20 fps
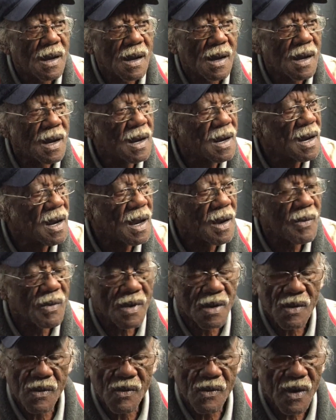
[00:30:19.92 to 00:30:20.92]
and they were
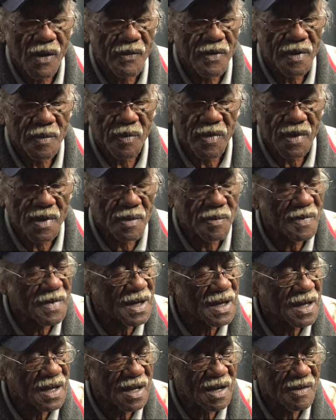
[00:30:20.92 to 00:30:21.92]
the roughest bunch,
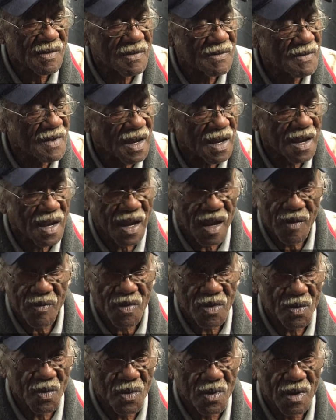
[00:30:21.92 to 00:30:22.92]
man. They came
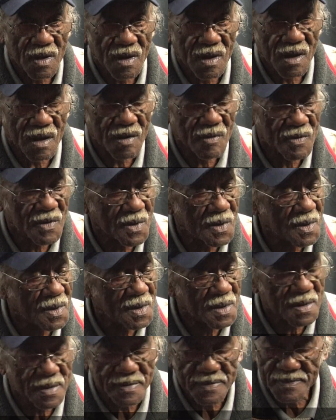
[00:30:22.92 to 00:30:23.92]
through in a convoy.